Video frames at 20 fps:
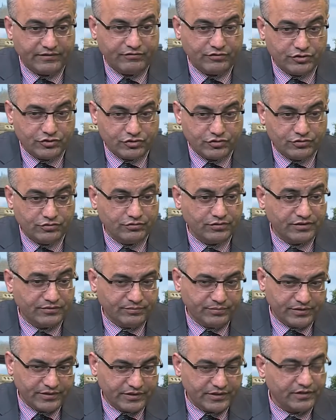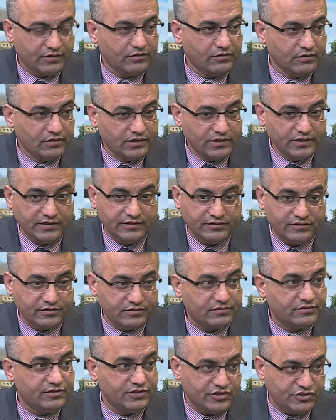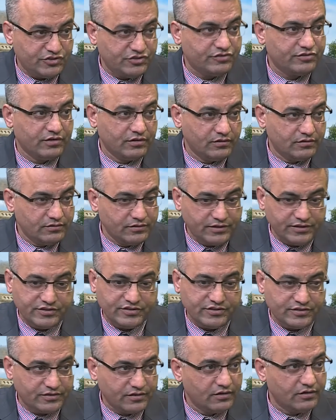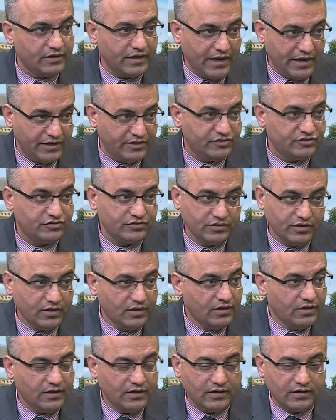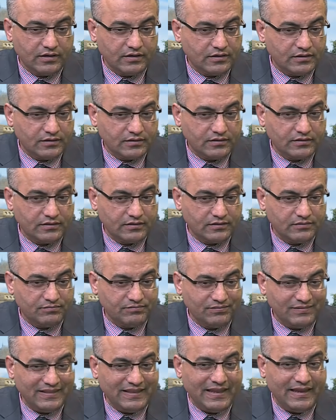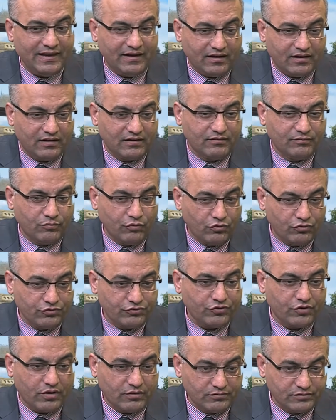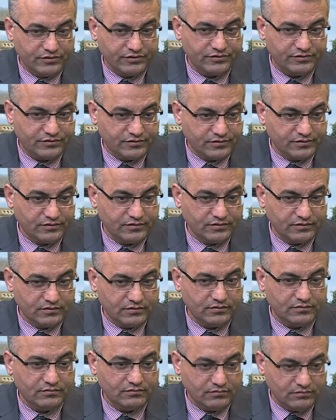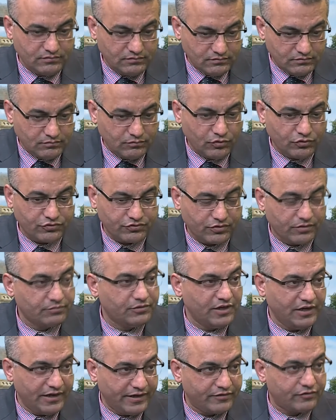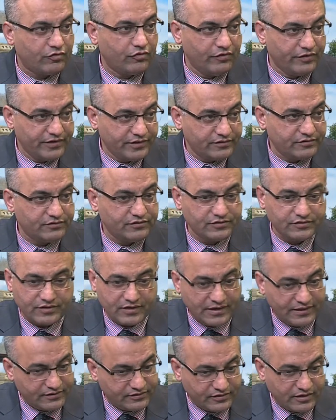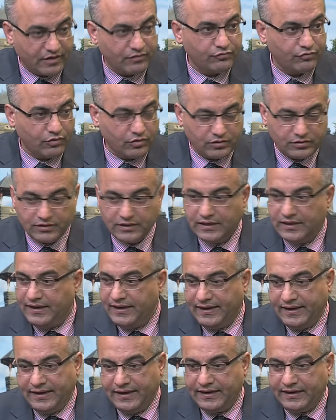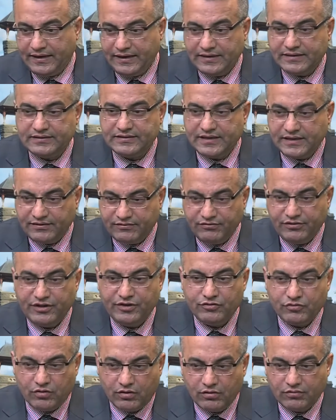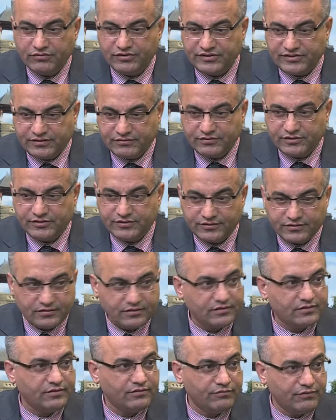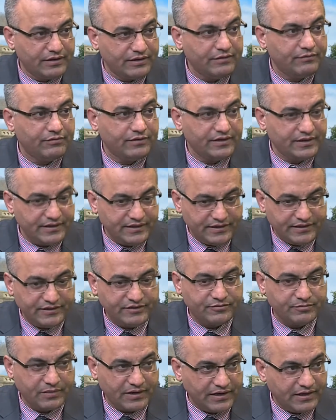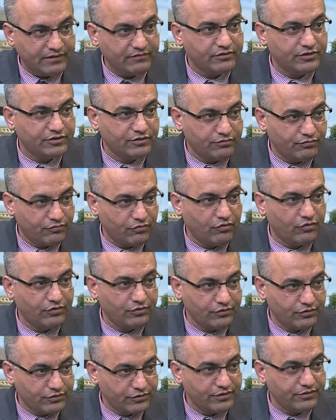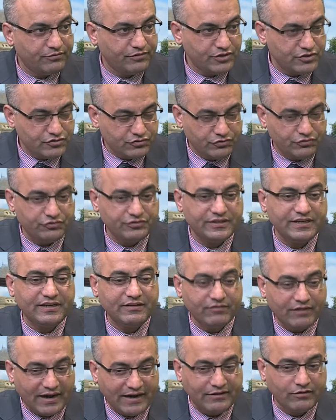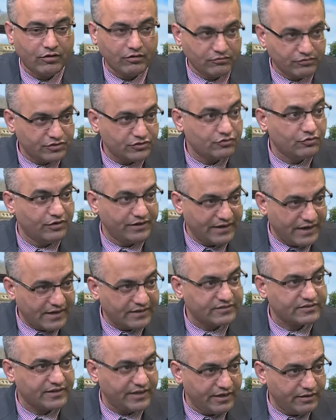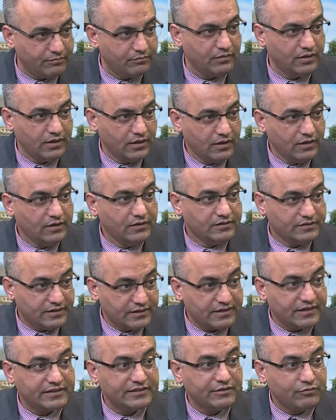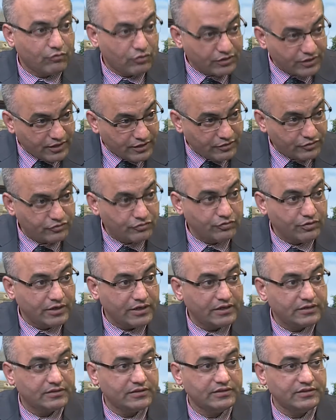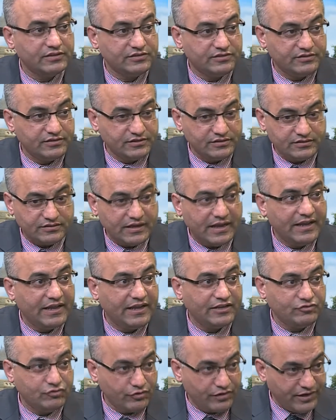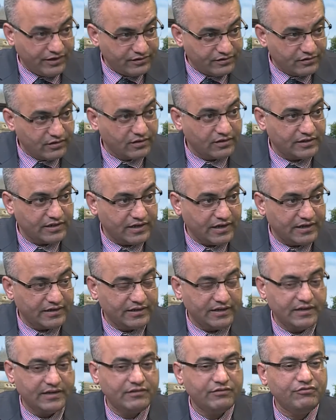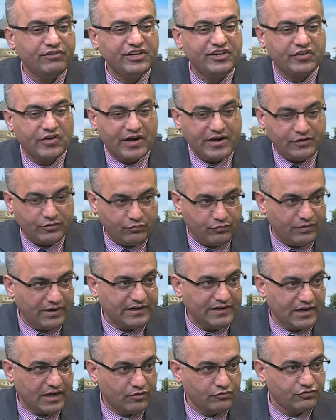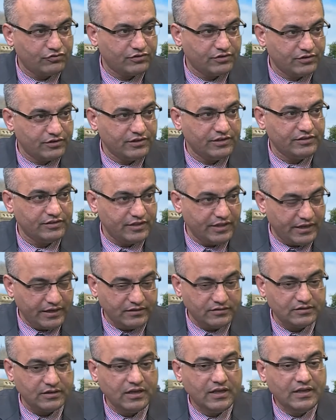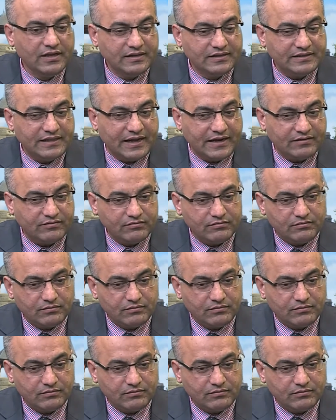with you, and particularly in this digital age, they are more towards the most of the electronics, just like cell phone. And then we always have a discussion whenever he is playing with the phone, or if he's using, I always go and ask him that, Adi, what are you doing? That is this educational related? We try to find out certain things that